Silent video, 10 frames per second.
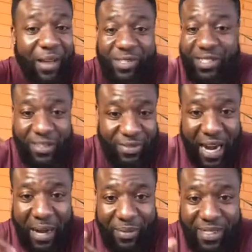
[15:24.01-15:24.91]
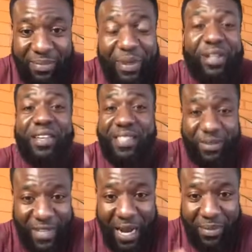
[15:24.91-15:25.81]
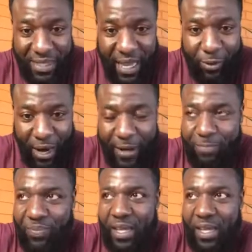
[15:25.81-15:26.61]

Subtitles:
thousands of times, millions of times a day, right?